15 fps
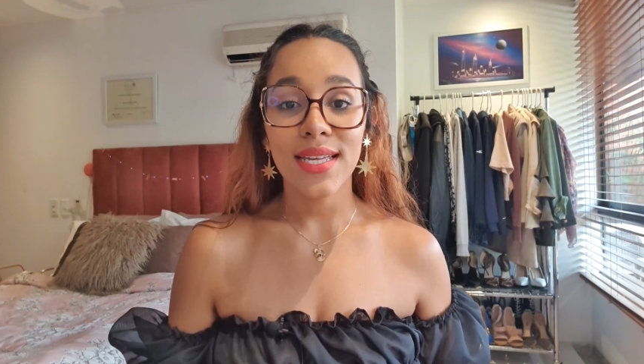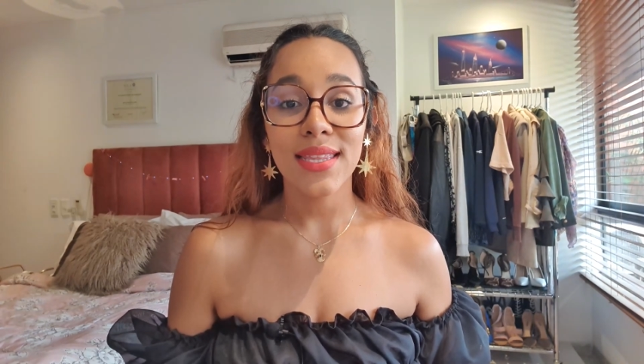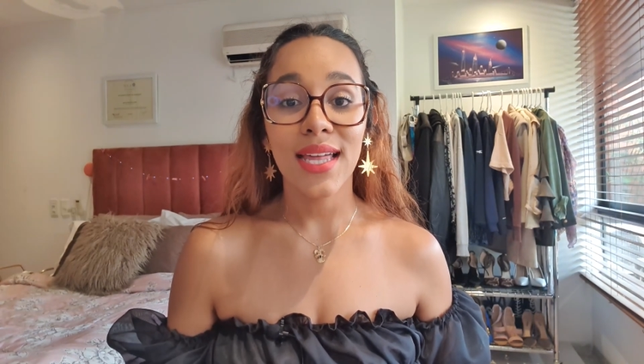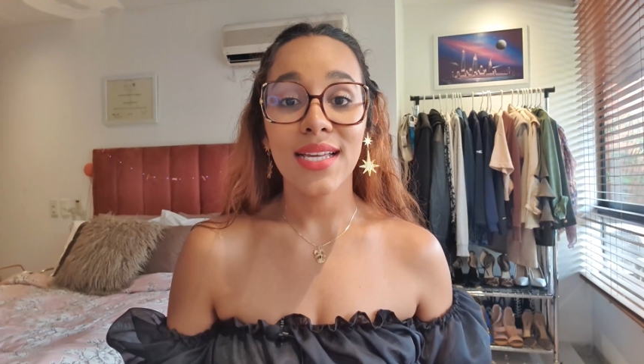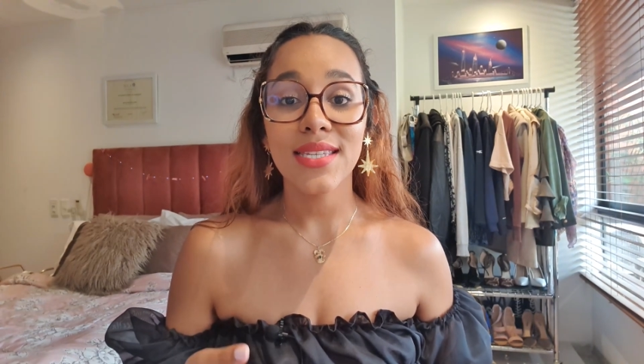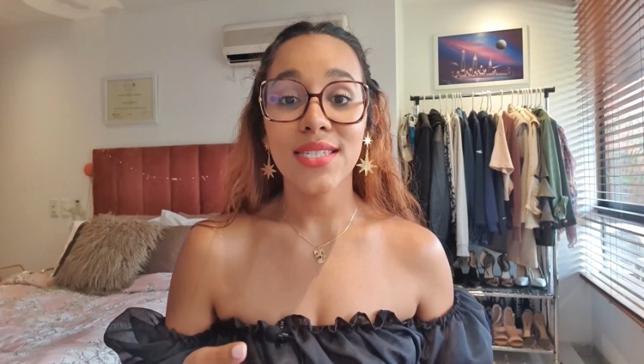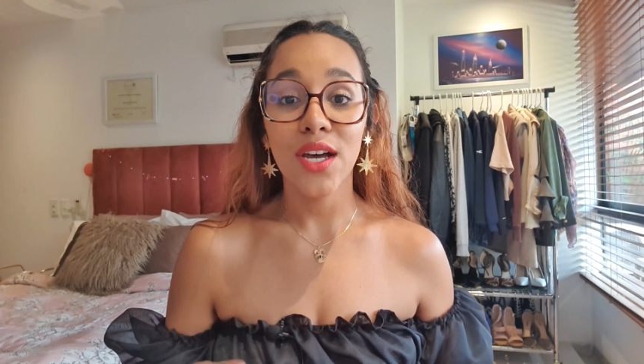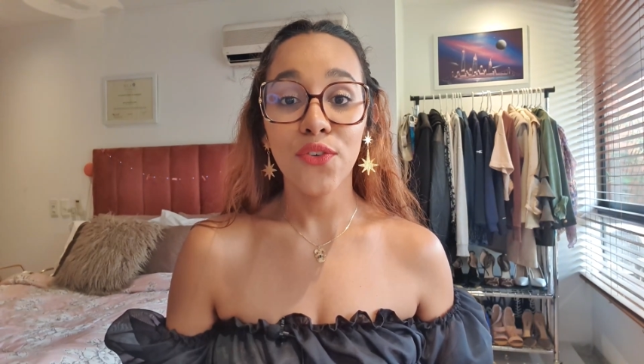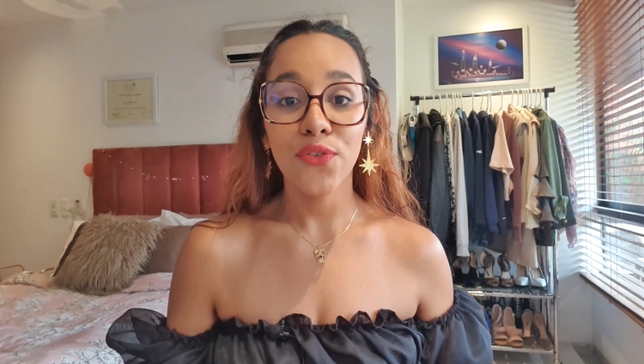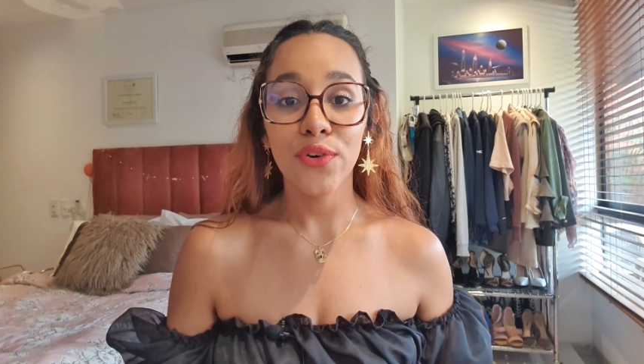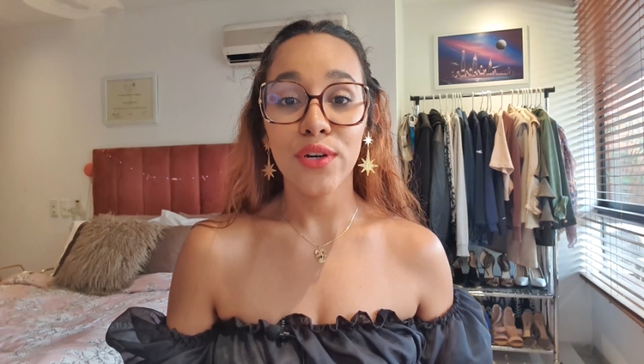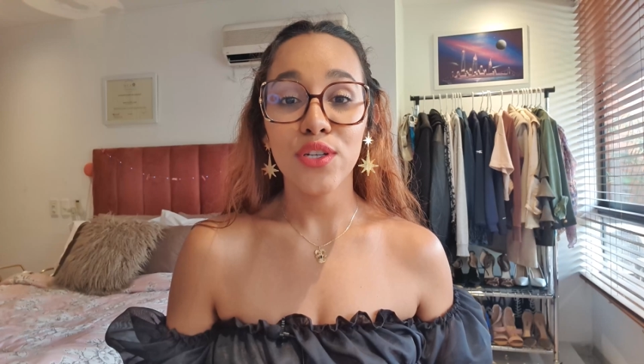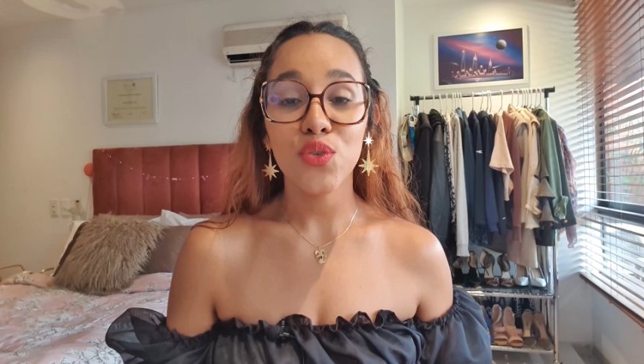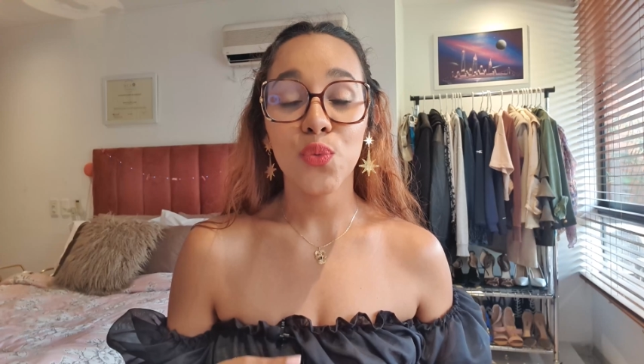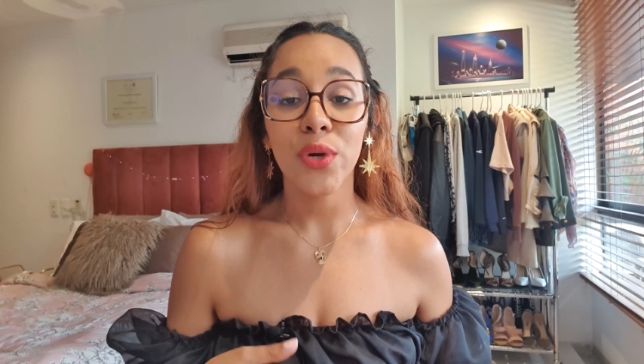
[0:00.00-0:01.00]
that
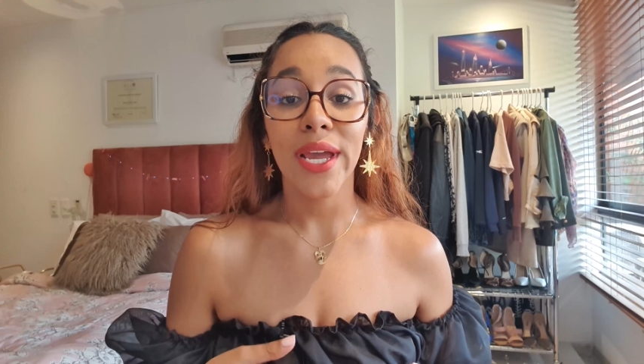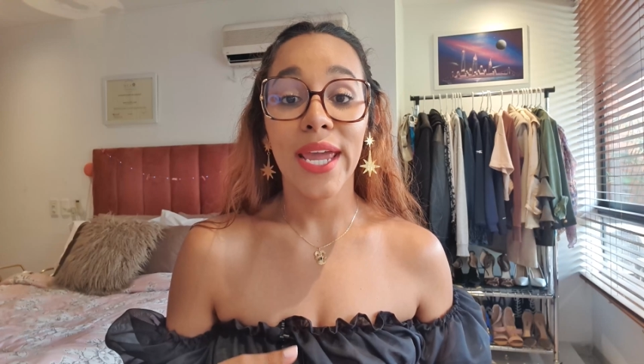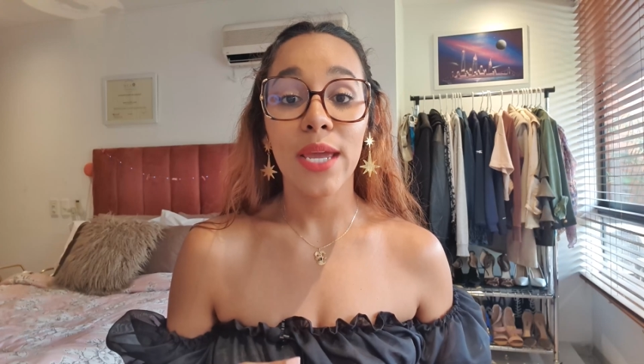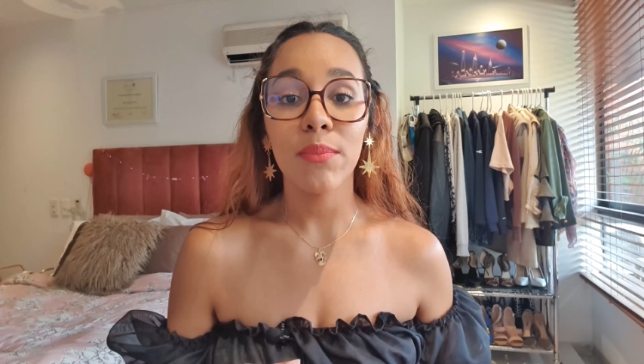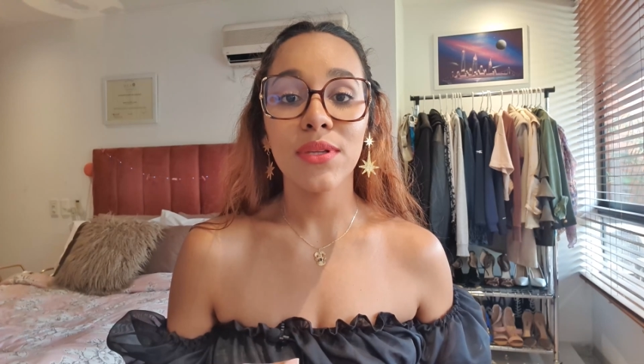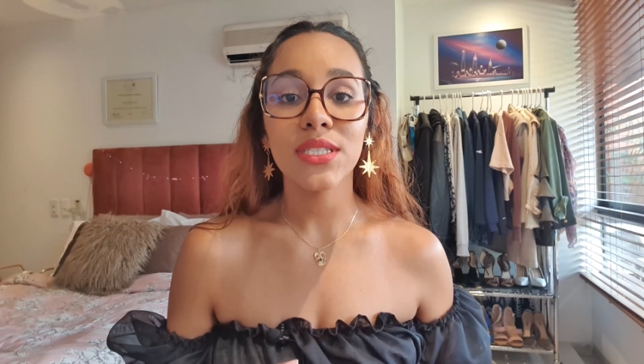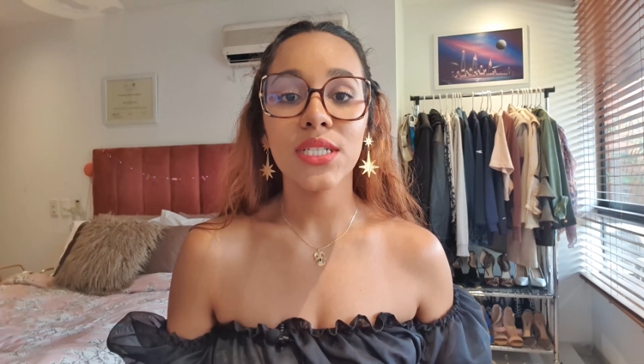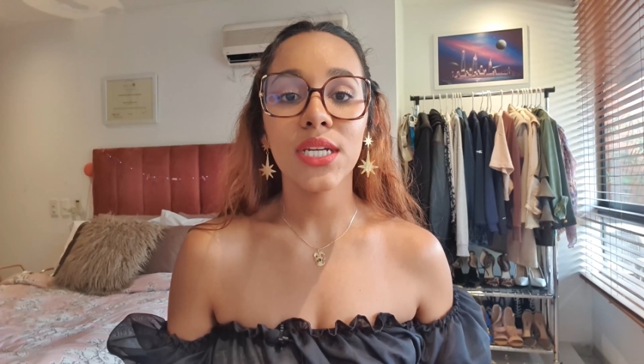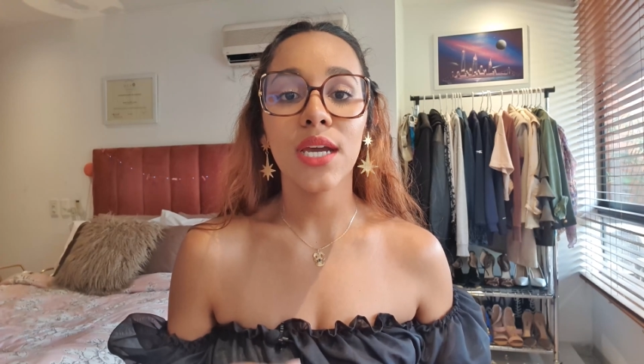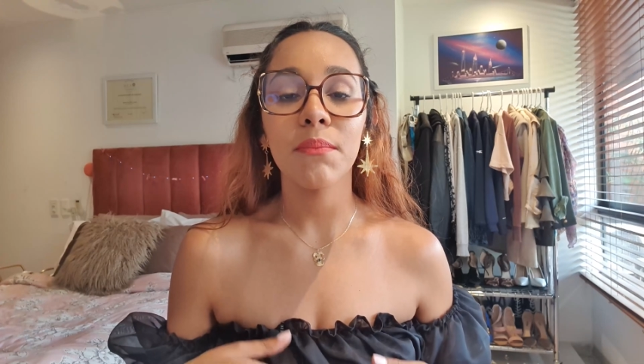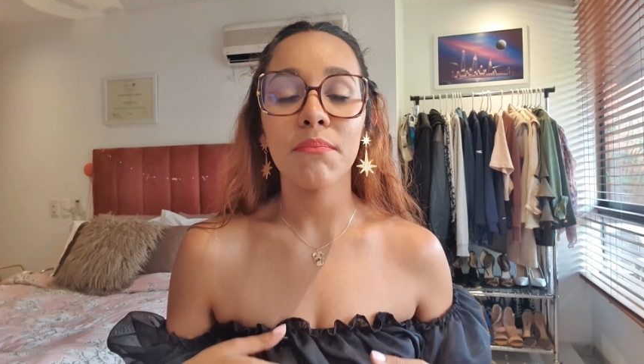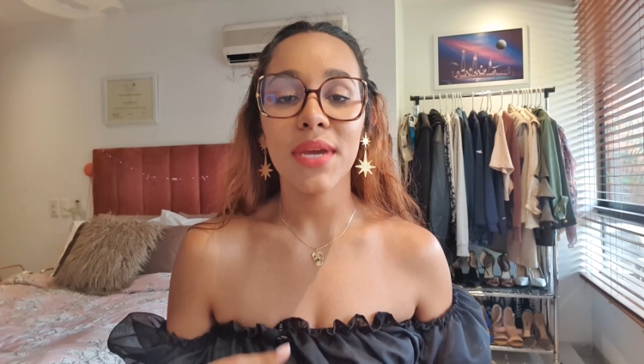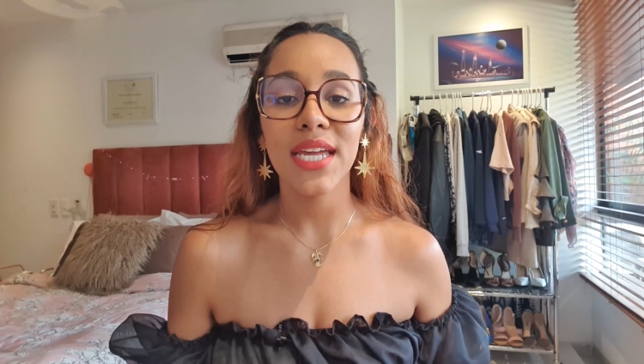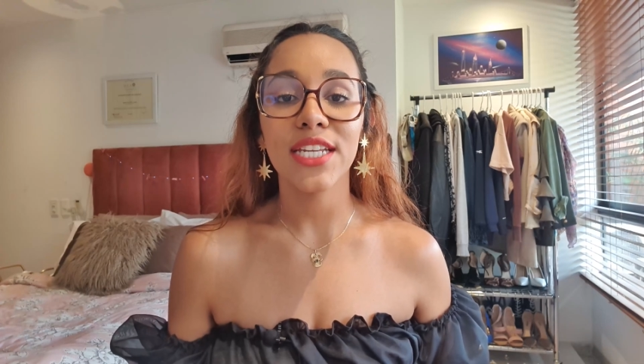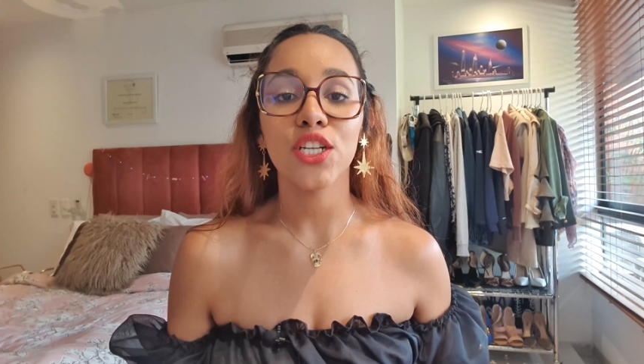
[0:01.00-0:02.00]
sufferers were able to
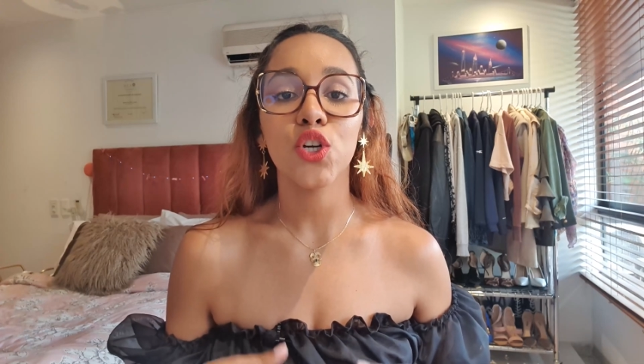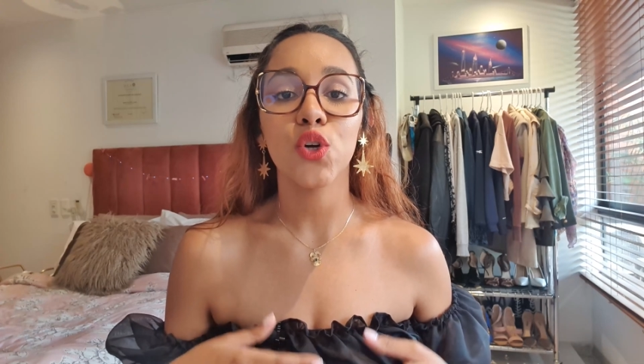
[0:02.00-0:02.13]
commit